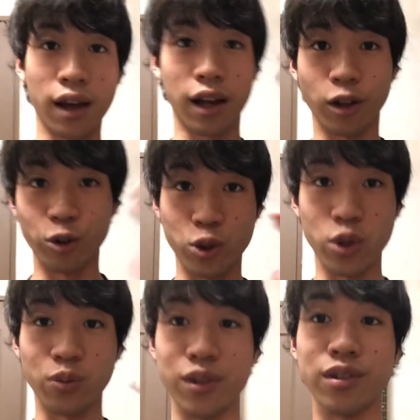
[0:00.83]
Hello
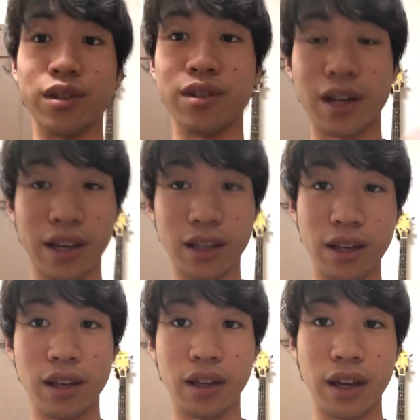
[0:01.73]
YouTube, this is
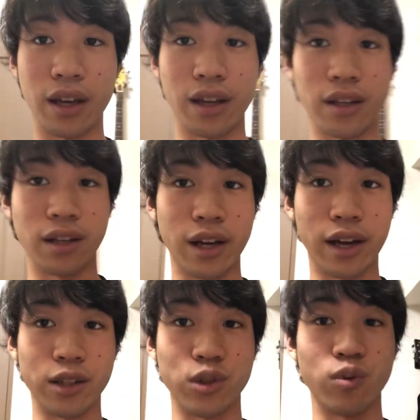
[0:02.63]
Taiki, and
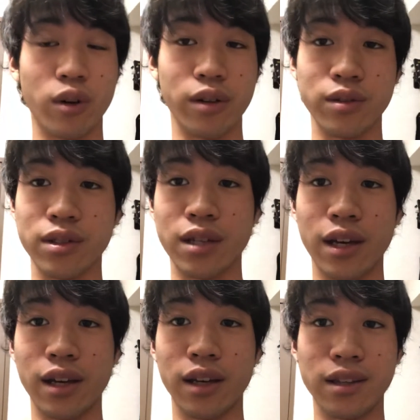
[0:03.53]
I just wanted to
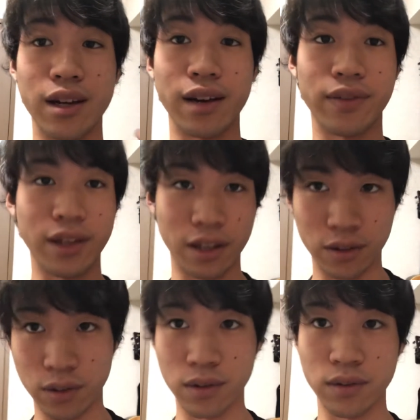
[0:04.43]
say that thank
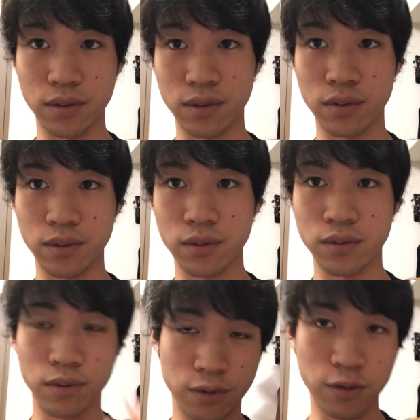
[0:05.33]
you
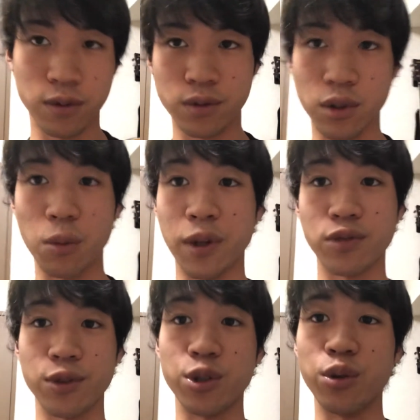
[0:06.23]
so much
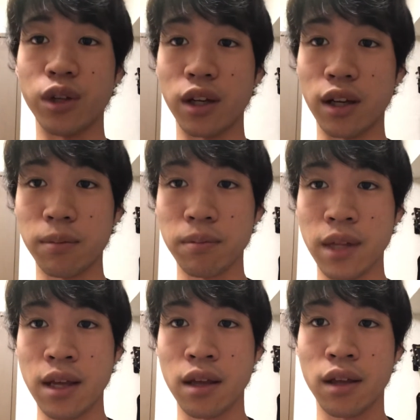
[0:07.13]
for tuning in.
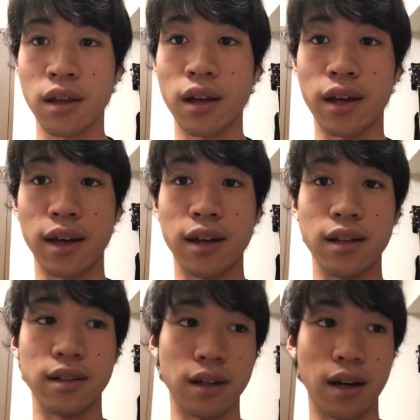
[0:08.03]

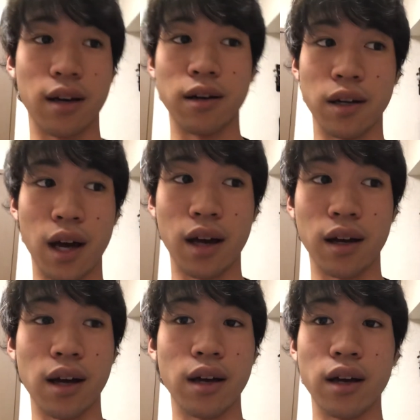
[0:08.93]
And
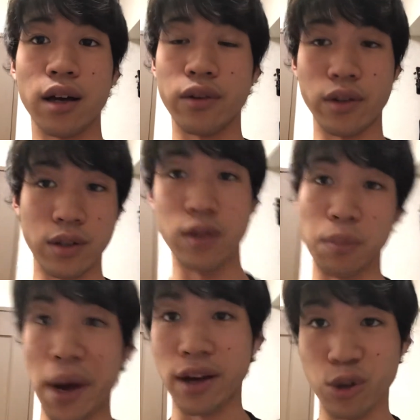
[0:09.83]
this is
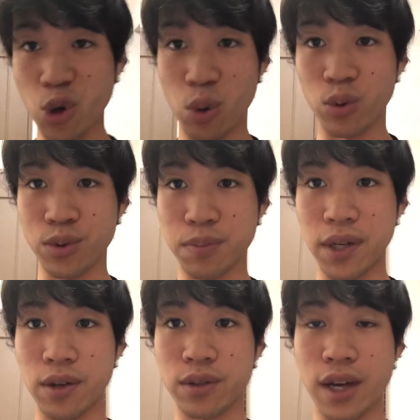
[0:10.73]
bad news
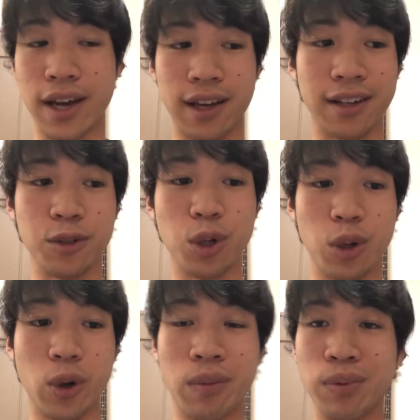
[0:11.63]
because I
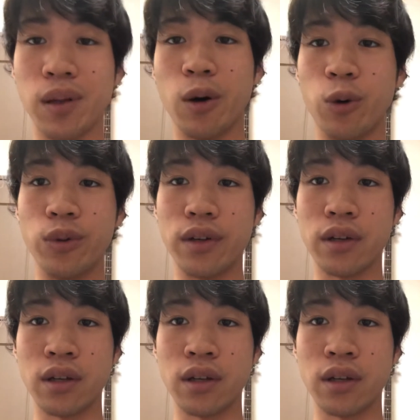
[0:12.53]
cannot upload